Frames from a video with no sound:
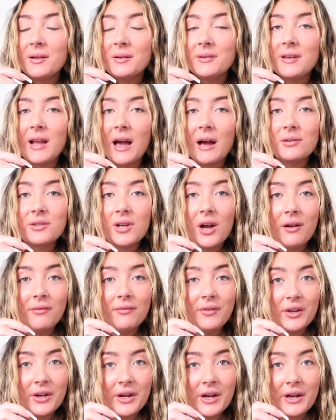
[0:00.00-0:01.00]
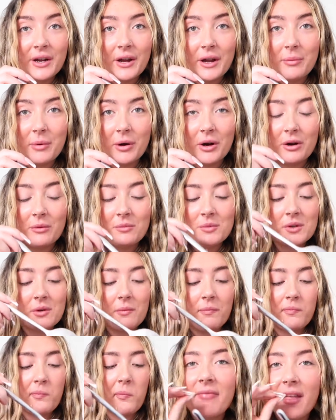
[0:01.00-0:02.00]
Now time for the Cocoa Pops.
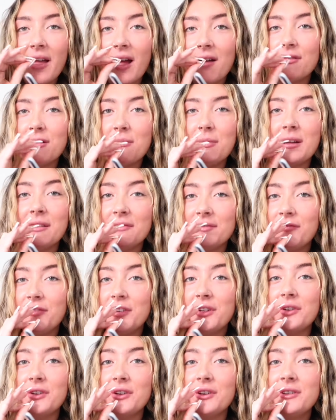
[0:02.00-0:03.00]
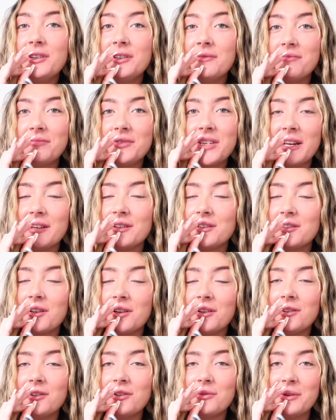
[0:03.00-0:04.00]
Every bit of food tastes
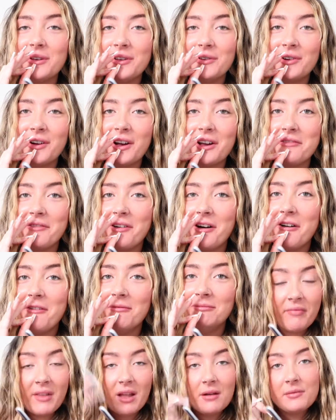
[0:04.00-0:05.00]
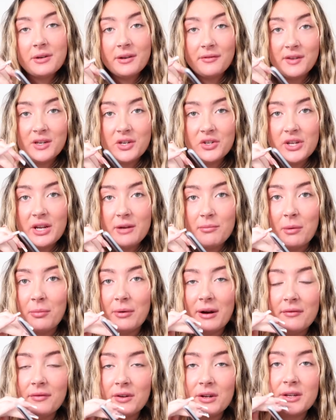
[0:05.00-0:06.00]
so good when you're hungover. I'm gonna finish eating my
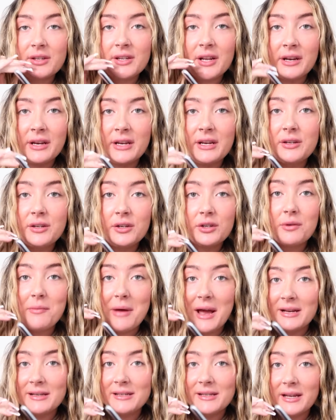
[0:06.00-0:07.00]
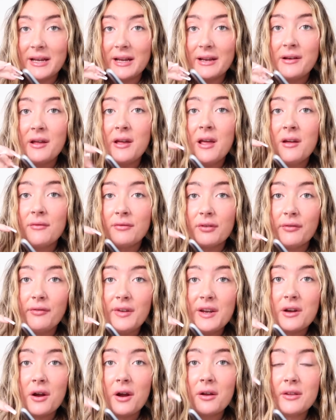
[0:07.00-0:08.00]
breakfast and need to do some editing for a
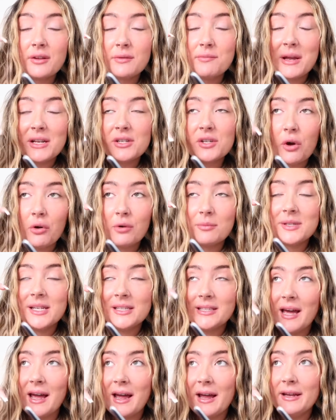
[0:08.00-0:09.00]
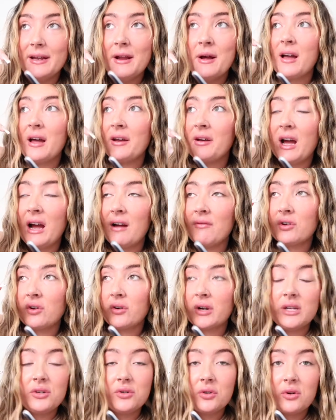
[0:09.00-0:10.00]
video that's meant to go up today and I haven't
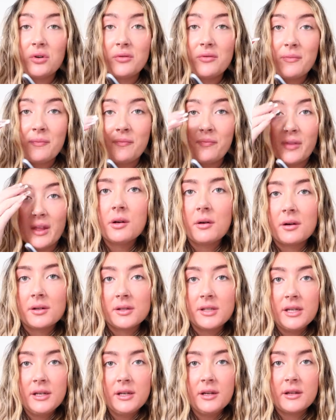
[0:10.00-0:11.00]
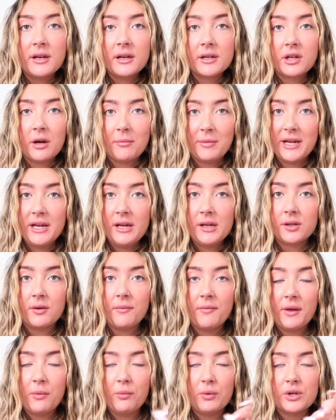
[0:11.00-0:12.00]
got it done. So I'll see you the next time I eat
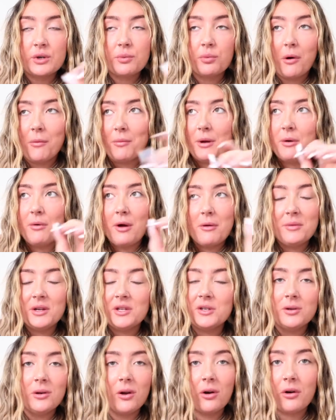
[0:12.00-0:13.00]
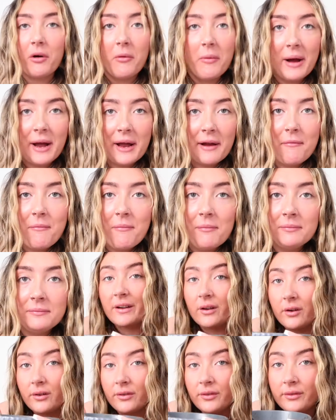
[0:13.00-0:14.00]
something, which probably won't be too long away. I
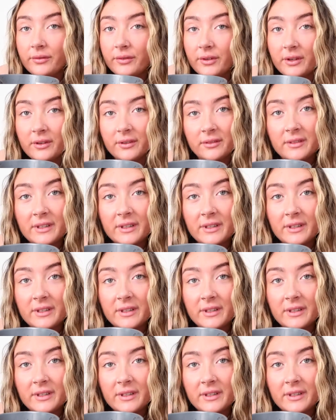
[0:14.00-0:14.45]
got another